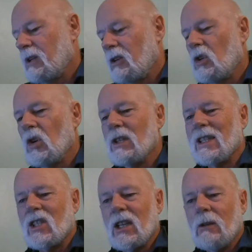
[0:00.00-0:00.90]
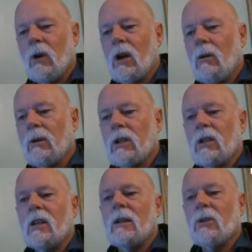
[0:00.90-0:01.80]
You couldn't see what I
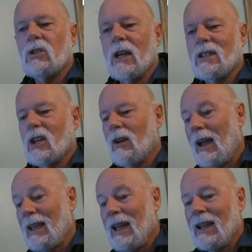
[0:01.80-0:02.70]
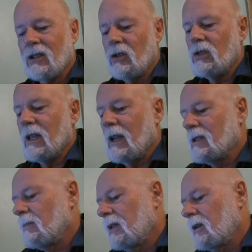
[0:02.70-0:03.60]
wanted to demonstrate, so I can't use that
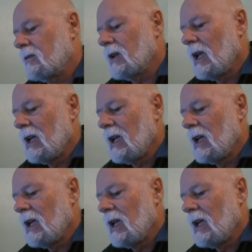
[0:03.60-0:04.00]
as a method of